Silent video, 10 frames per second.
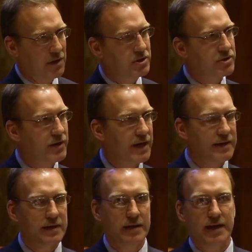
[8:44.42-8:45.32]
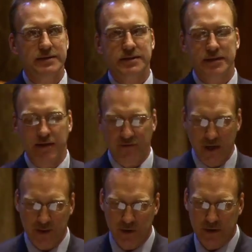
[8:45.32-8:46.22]
So that, that's uh,
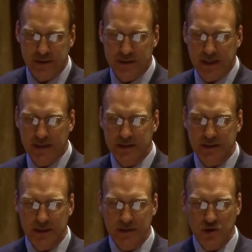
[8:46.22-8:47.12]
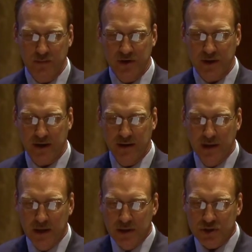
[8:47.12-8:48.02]
phenomenal, and it's, and it's a tribute there.
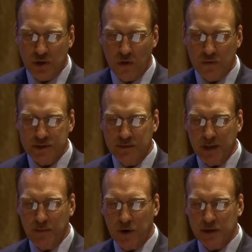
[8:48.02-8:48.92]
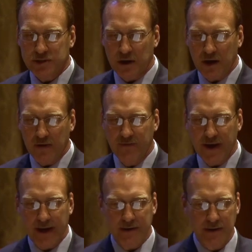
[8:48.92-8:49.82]
So some of the parts of
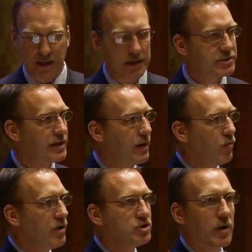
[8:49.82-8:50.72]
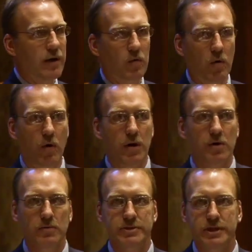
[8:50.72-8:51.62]
that is that we try to grow our
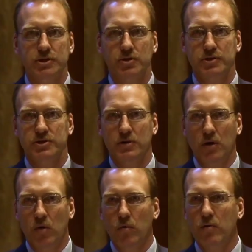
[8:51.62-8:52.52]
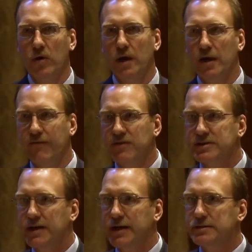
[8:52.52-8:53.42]
own teachers. We want to
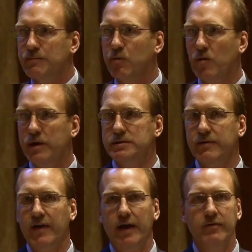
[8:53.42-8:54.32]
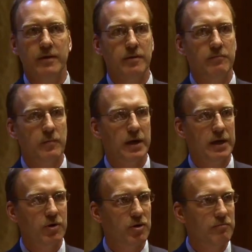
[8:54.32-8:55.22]
emphasize the point of having them uh,
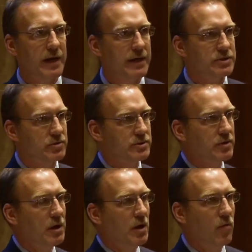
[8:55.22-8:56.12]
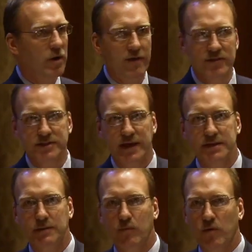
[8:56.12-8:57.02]
get their master's. We want to
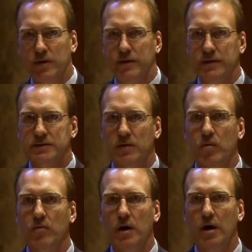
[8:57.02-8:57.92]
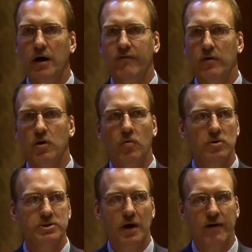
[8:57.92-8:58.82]
emphasize the point that uh, we want to offer
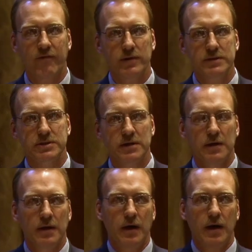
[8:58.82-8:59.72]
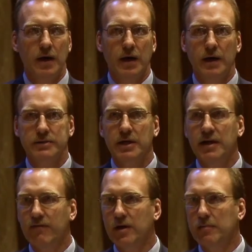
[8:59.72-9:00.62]
course offerings uh, to
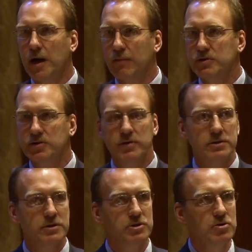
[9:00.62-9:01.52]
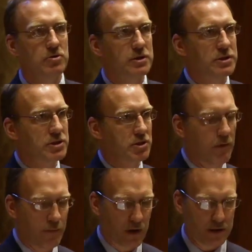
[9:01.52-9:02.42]
give them the opportunity to do the
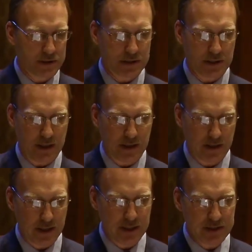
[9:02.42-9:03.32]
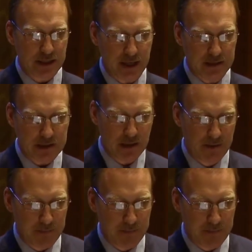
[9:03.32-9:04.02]
digital parts uh, that it takes.